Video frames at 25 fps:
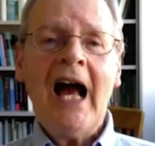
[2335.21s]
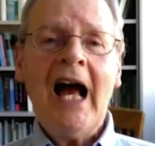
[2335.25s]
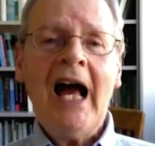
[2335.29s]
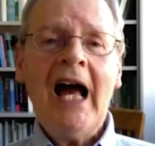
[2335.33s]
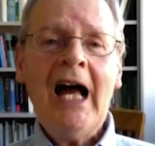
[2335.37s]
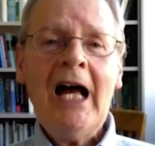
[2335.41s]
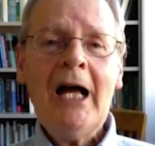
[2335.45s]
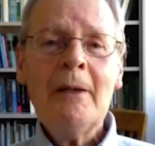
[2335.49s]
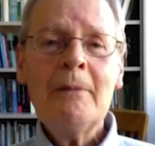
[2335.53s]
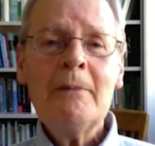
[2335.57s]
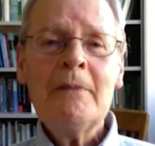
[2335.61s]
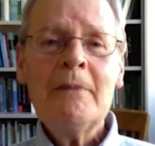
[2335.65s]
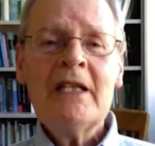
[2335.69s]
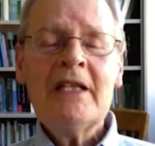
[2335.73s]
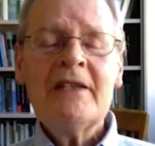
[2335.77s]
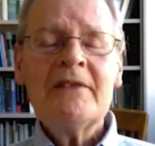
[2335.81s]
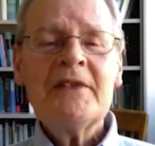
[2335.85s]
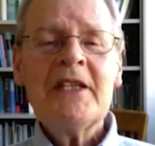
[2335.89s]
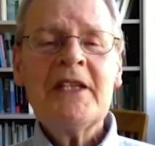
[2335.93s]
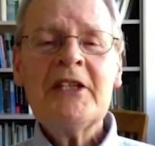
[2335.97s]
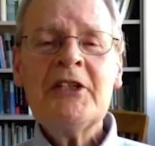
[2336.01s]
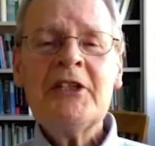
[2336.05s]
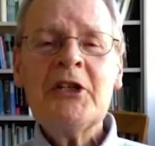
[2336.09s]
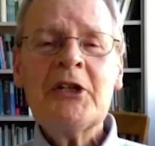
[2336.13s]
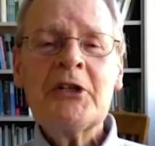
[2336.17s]
um,
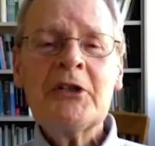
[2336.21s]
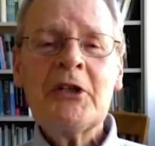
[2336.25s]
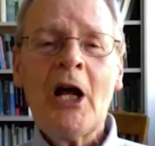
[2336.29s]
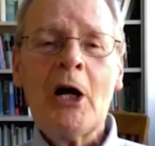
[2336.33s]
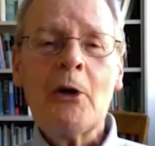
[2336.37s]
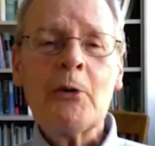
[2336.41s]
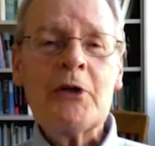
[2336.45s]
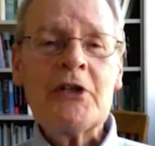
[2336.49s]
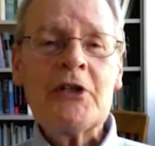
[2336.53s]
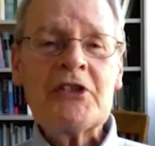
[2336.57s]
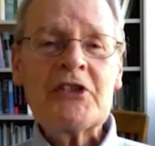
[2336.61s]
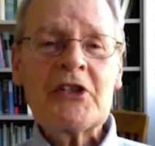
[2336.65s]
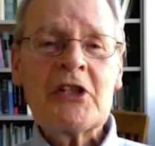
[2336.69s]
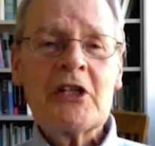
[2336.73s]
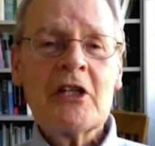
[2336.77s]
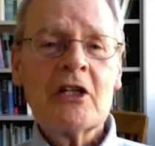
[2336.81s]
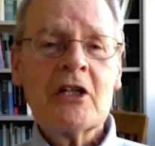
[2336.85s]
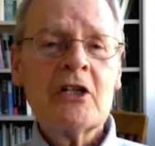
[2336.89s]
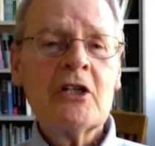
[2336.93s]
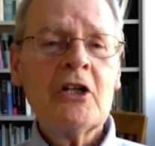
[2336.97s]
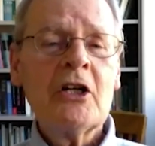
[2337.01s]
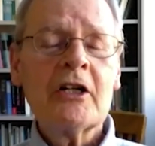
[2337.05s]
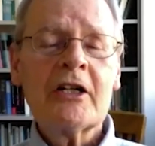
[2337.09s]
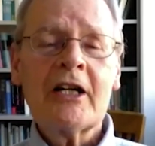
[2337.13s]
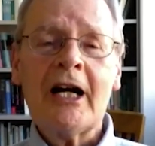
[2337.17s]
then you can always
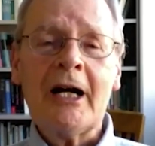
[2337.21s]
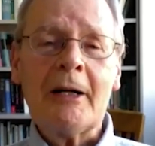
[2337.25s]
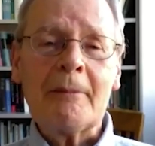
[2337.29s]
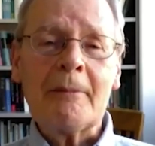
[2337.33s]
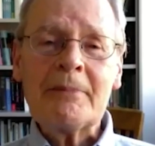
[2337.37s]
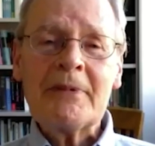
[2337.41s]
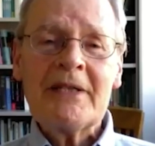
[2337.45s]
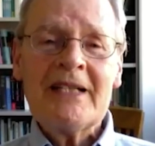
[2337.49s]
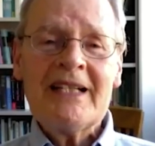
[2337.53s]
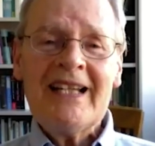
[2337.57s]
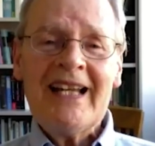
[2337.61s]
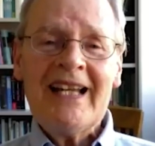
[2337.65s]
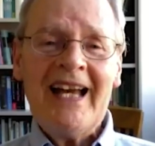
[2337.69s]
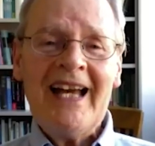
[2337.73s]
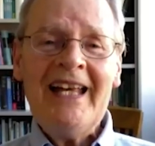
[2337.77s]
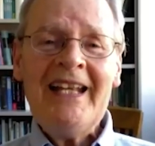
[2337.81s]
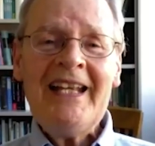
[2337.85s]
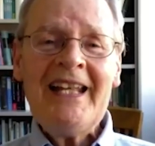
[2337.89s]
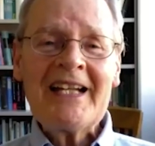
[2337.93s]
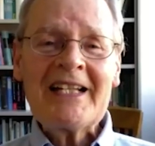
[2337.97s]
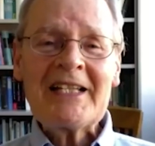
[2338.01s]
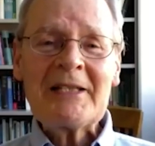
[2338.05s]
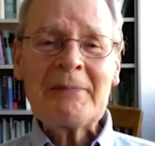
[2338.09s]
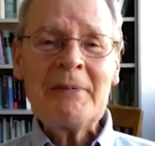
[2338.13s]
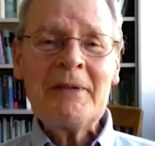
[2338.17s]
cook up an
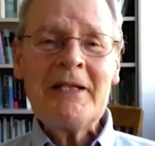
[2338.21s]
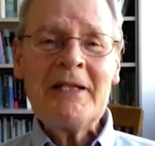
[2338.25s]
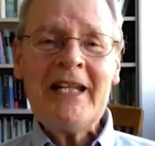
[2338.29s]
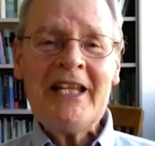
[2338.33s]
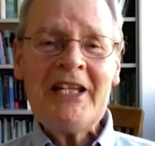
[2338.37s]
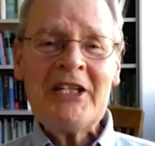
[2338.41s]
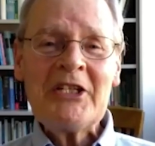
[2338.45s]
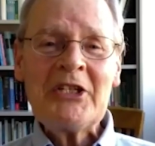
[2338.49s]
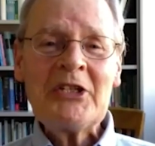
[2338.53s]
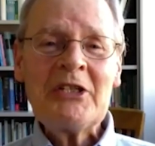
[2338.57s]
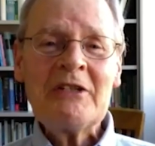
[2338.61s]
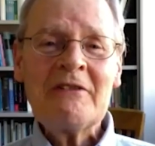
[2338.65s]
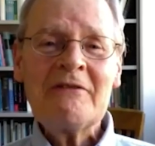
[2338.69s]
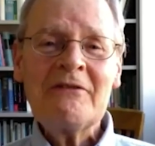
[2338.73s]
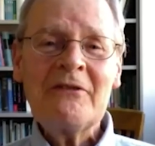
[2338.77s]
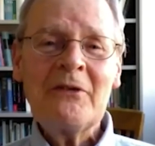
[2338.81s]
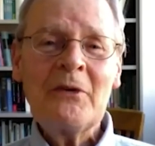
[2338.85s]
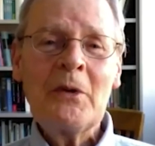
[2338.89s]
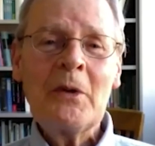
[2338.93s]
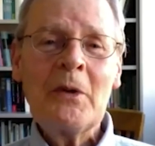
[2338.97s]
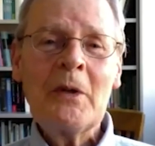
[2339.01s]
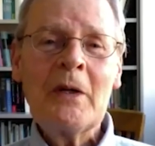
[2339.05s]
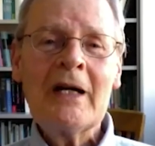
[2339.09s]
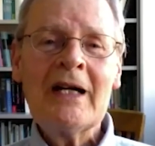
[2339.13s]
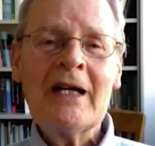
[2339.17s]
explanation
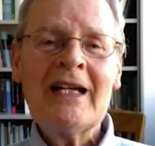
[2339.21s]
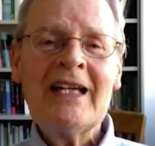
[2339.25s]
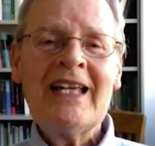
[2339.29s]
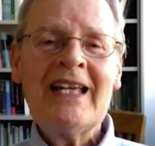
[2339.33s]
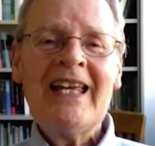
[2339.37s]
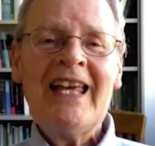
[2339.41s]
for